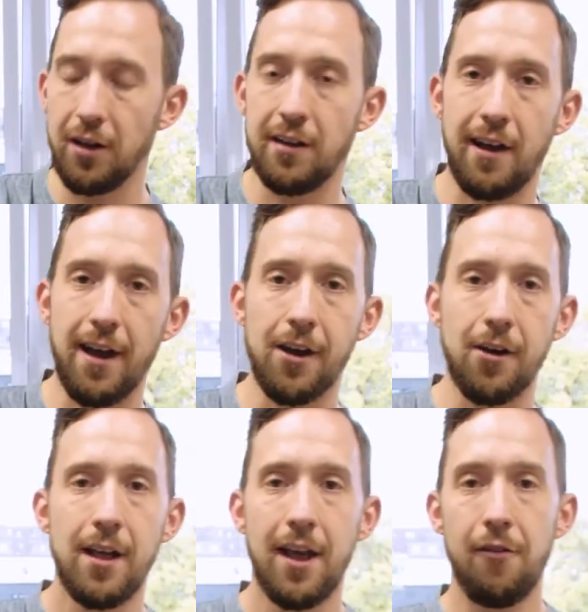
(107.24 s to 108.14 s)
the
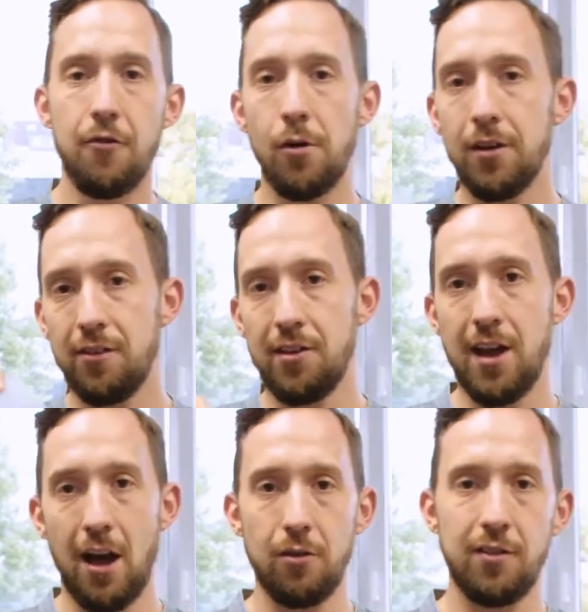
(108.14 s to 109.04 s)
Tiger. If you want to see
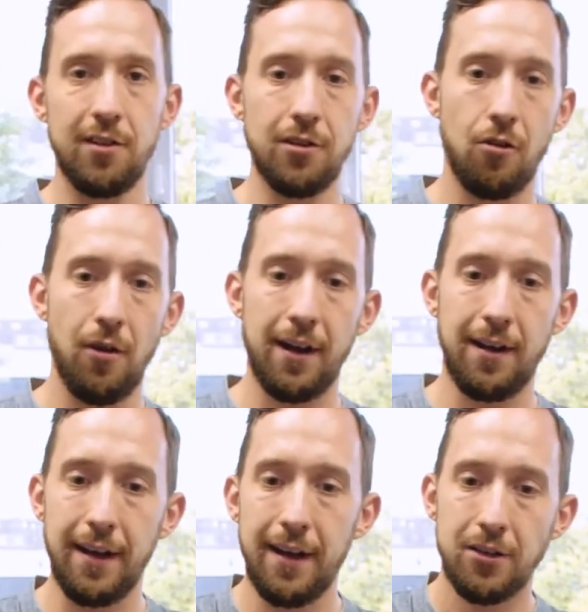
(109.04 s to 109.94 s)
how it's done
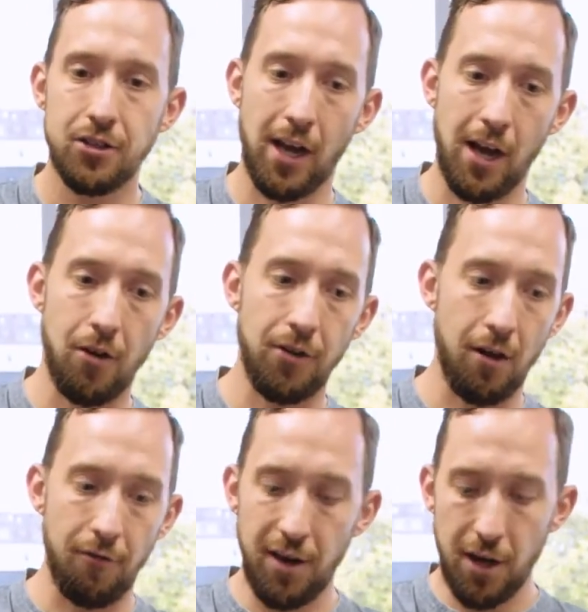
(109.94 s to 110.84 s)
correctly, check out
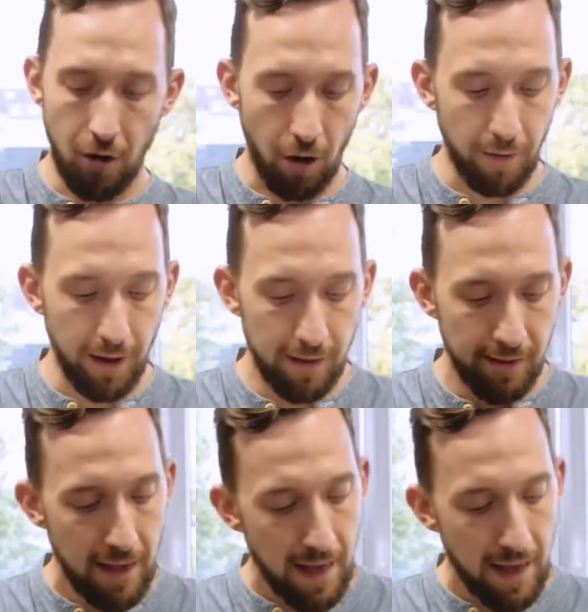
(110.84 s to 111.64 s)
our video on this.